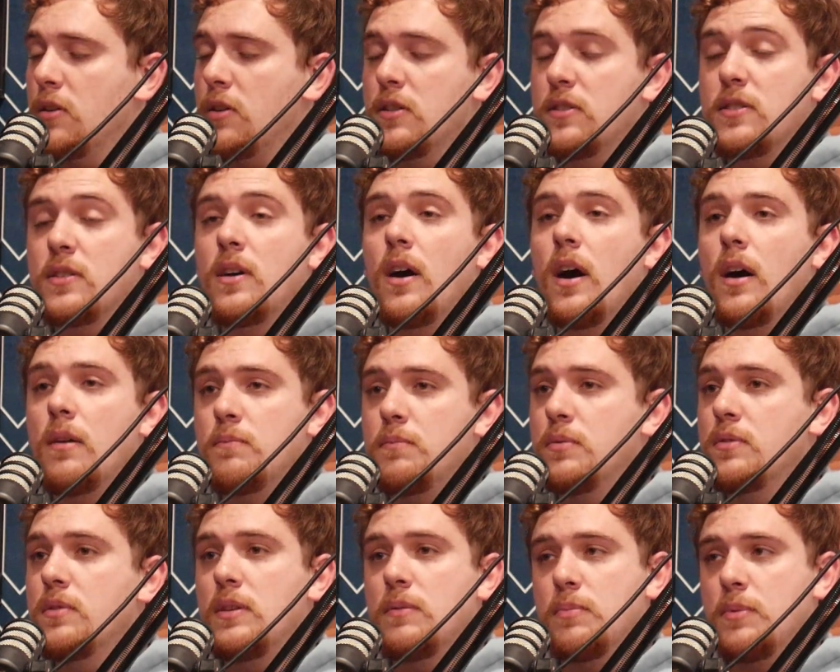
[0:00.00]
It's an
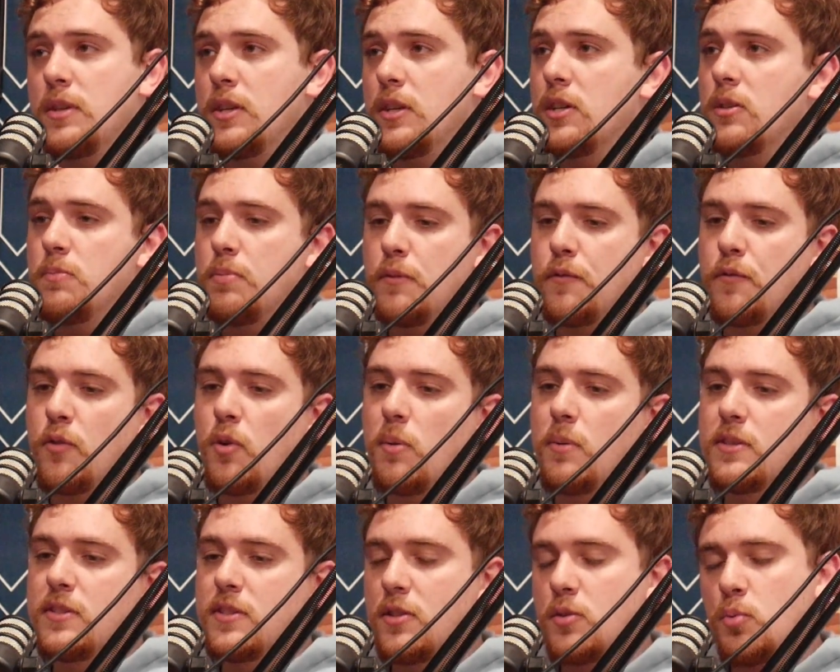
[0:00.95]
unbelievably good
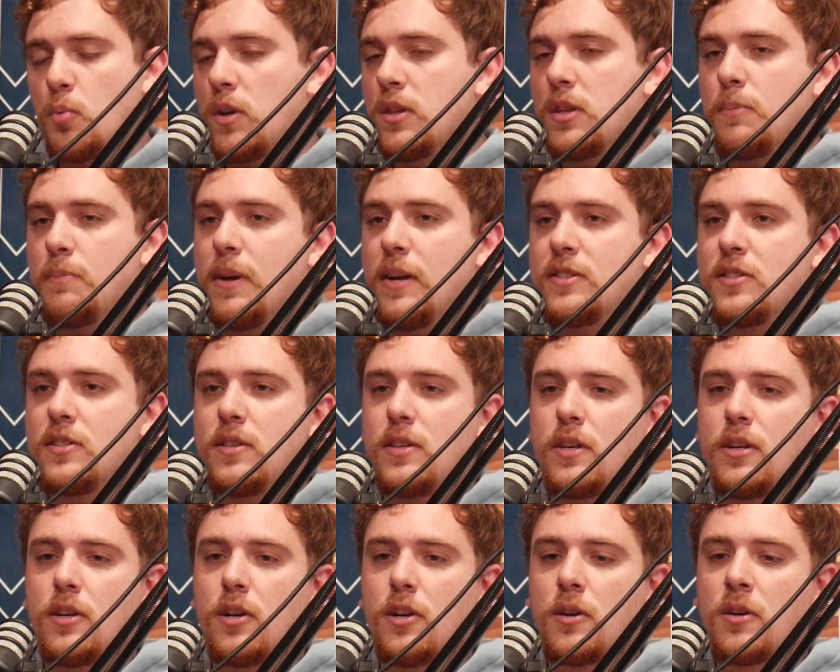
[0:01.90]
performance. It's one of the best of the
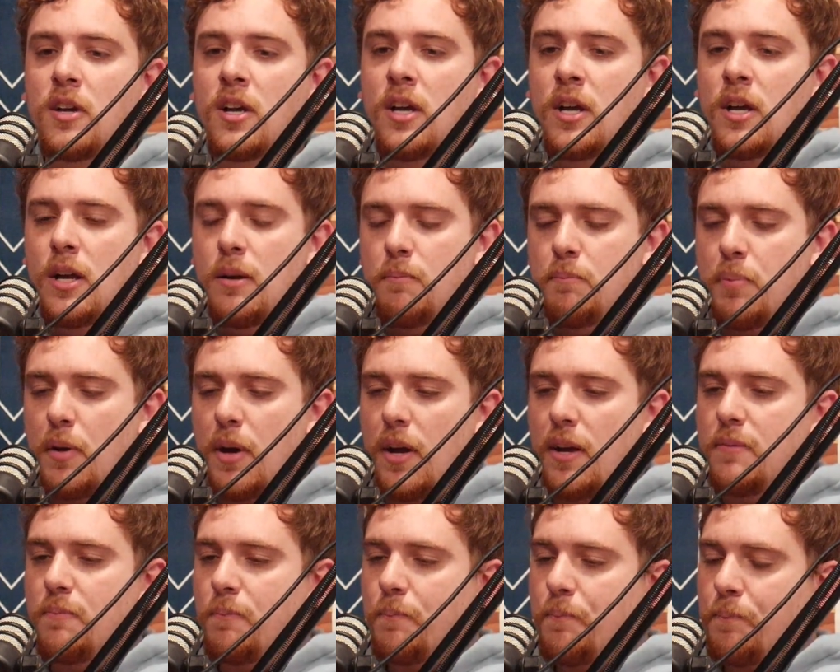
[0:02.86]
year. But